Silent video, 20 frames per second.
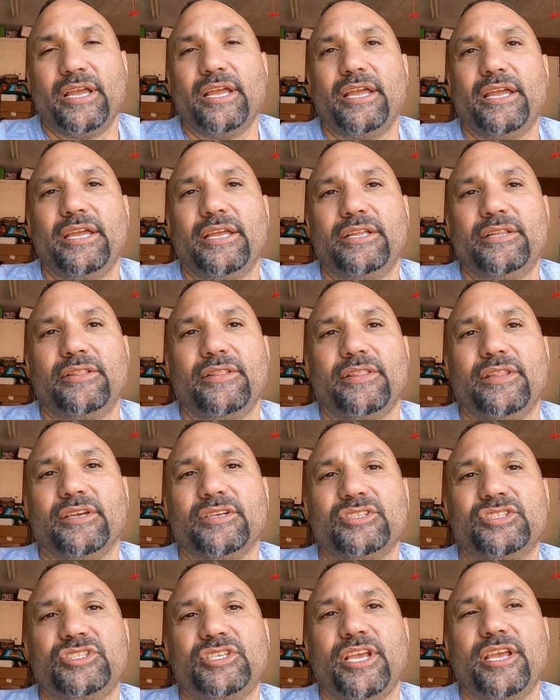and
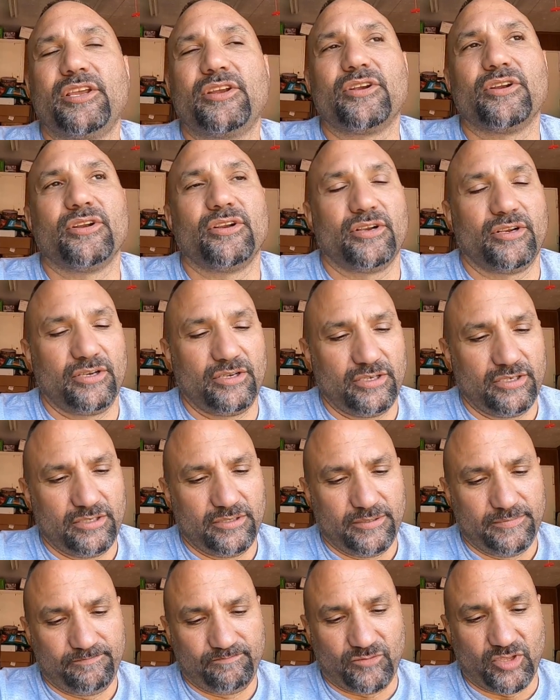the shaker,
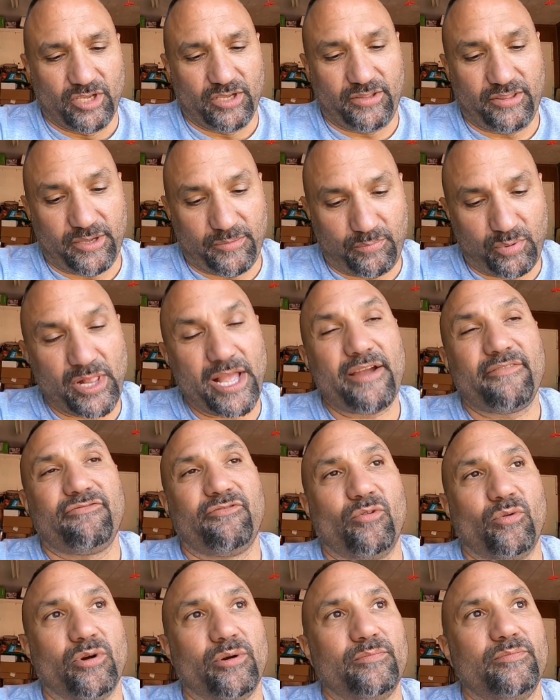the
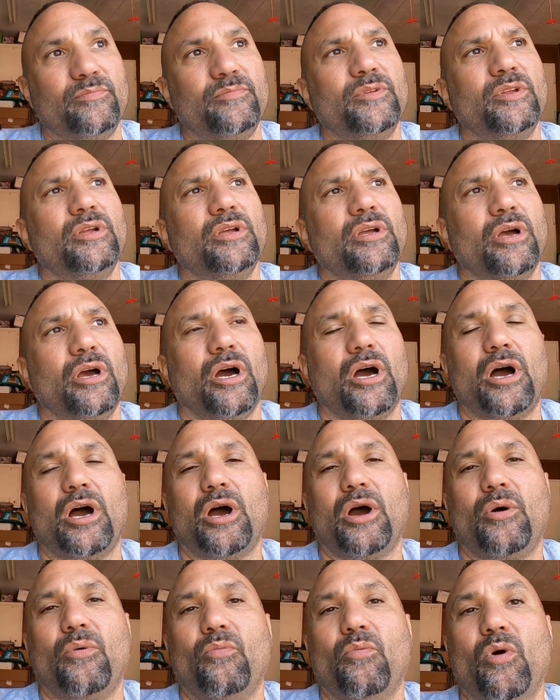platform
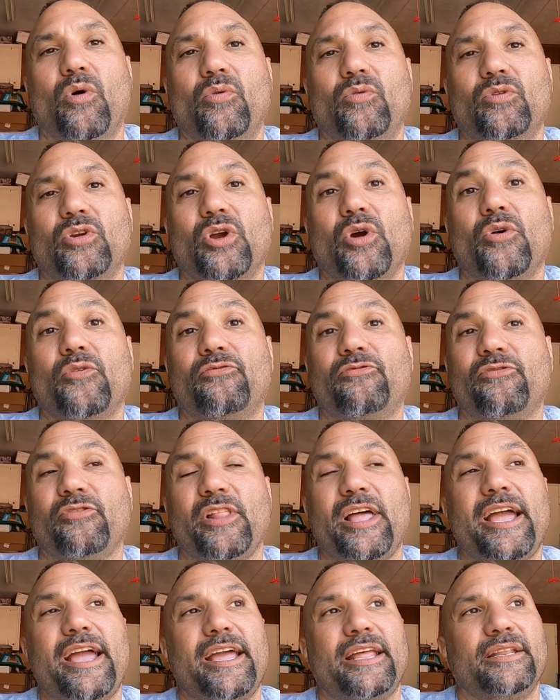won't go
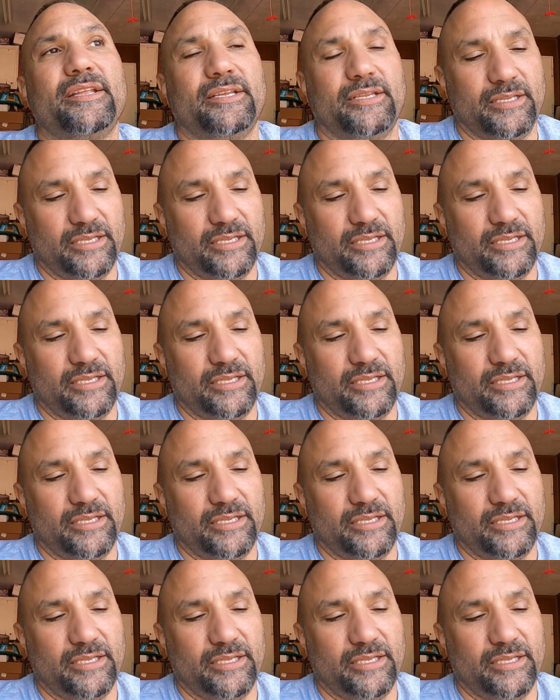flat